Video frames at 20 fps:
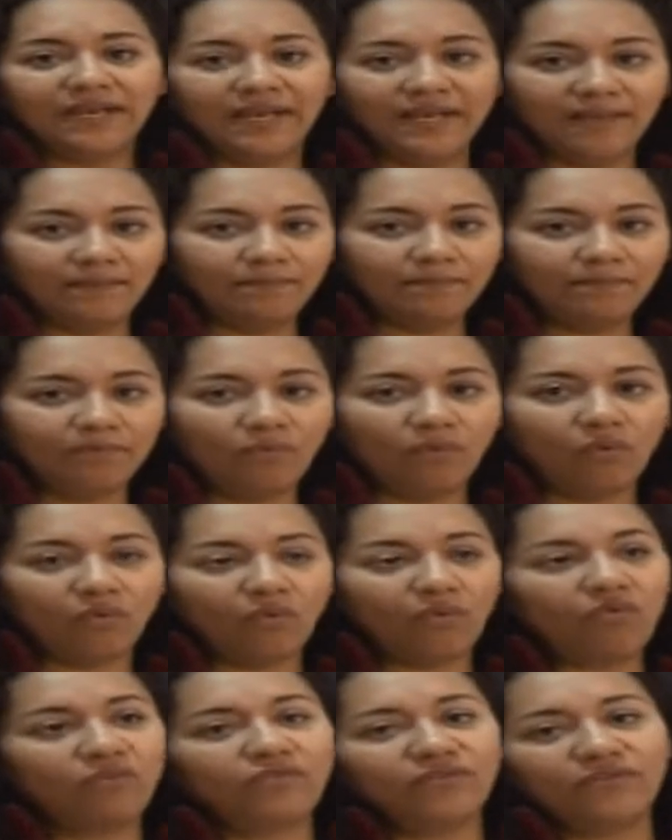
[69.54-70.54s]
M
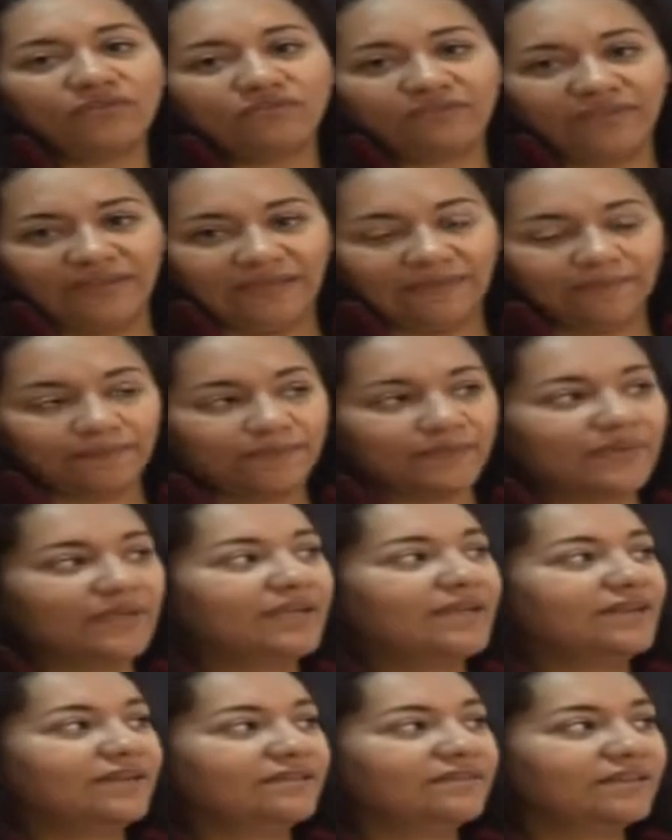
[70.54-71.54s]
over V.
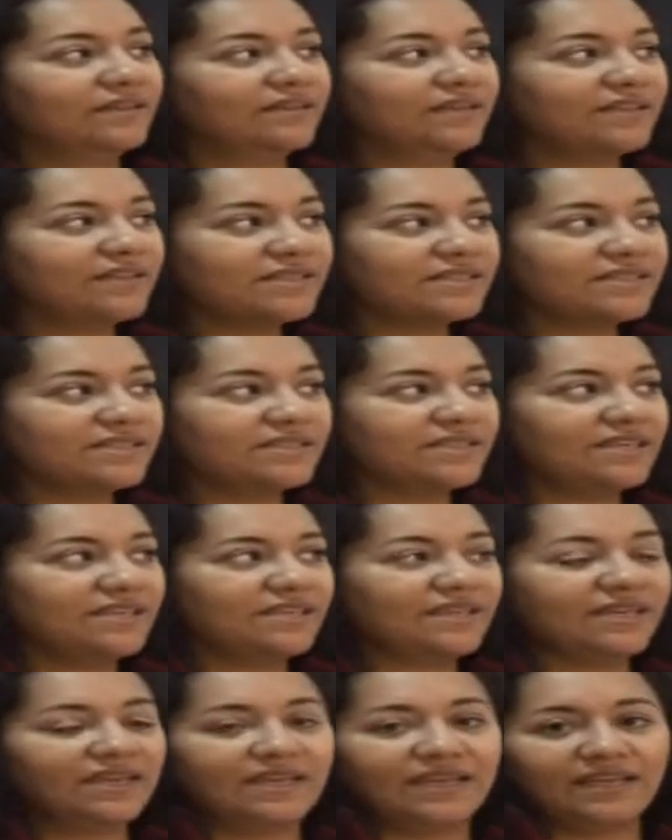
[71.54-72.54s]
The
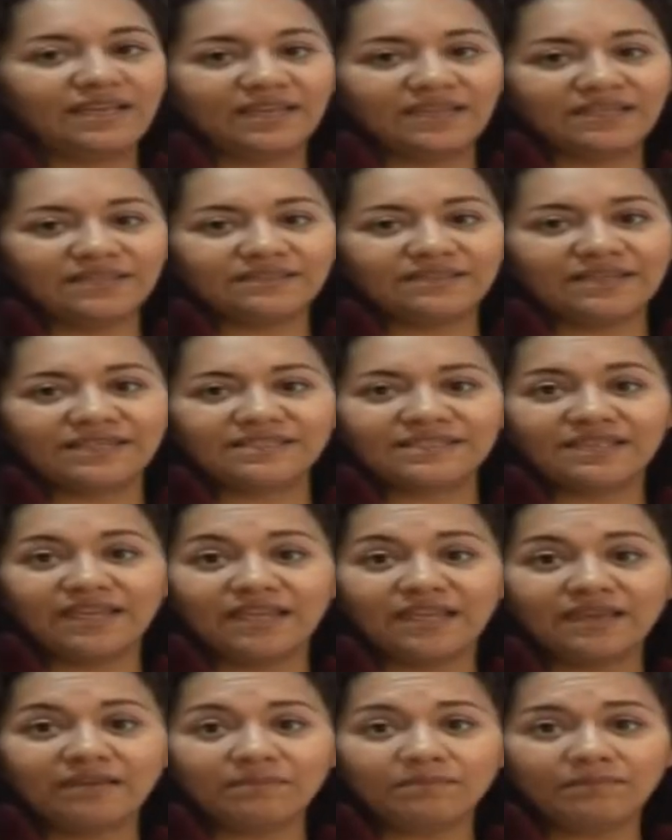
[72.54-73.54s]
density is the
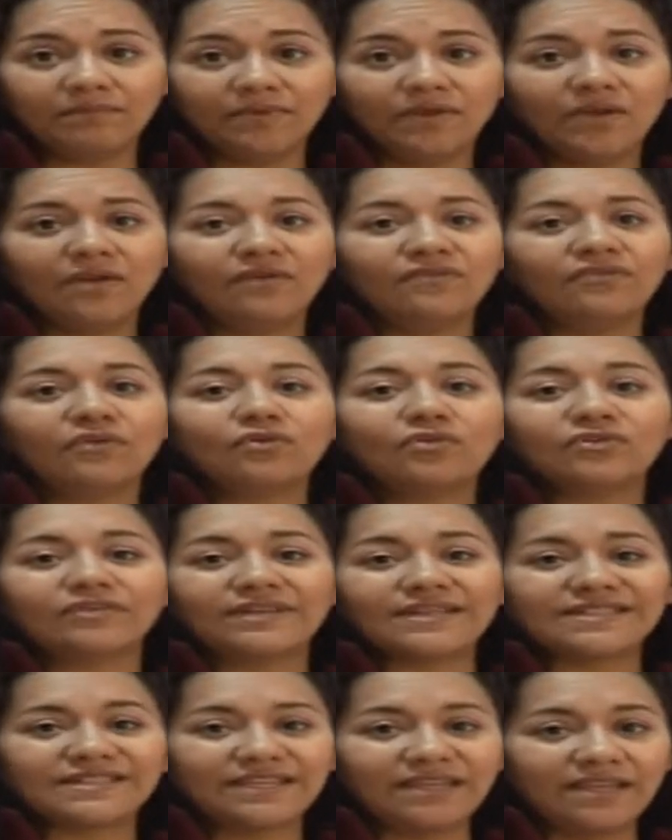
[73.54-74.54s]
same for
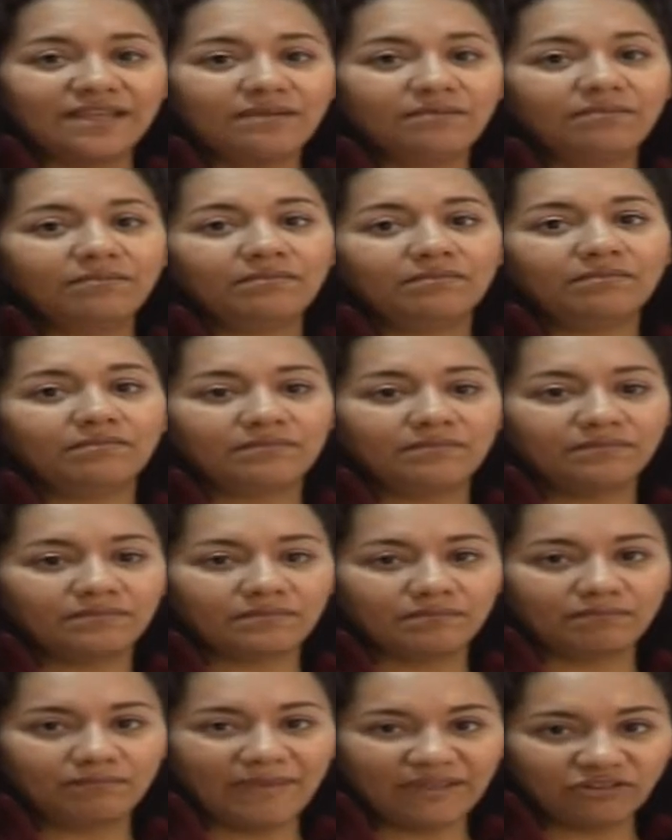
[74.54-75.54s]
the same
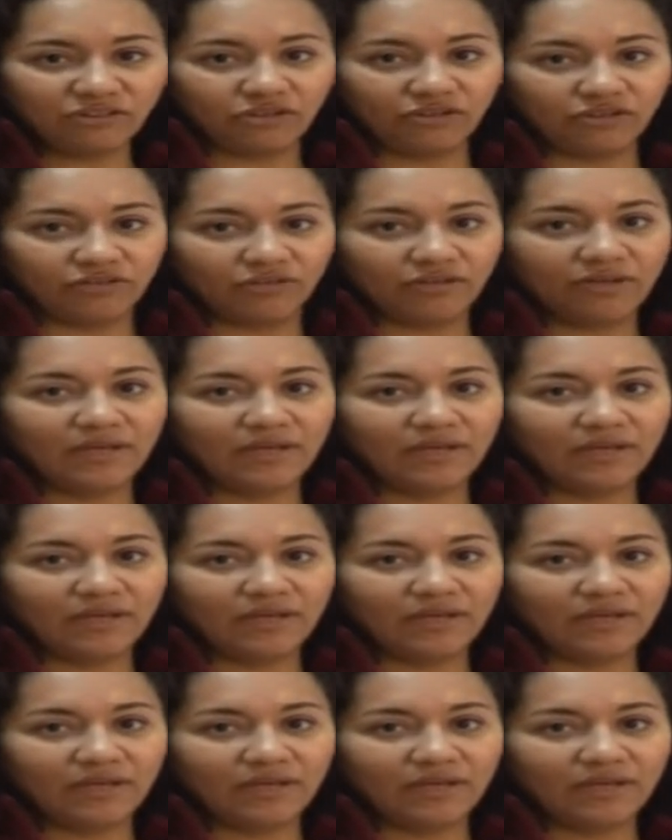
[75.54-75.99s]
matter.